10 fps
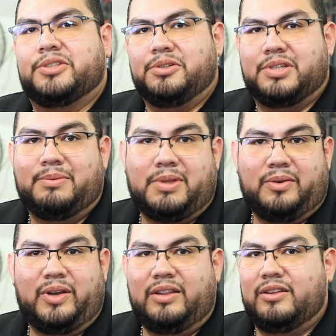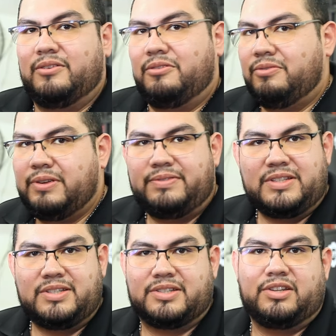So something in the 50,
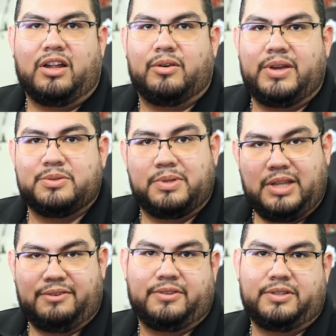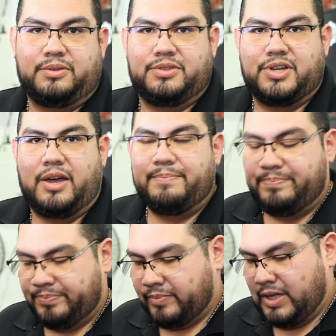$60 range would definitely do the job,
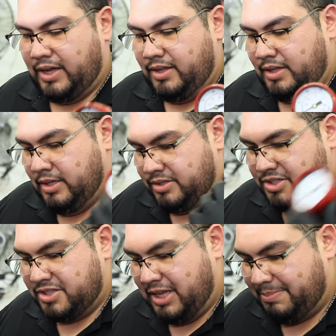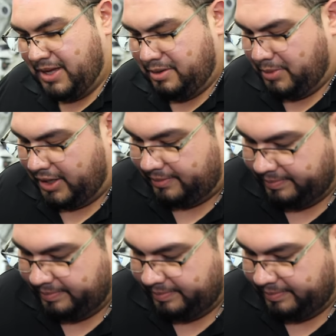okay? just keep that in mind.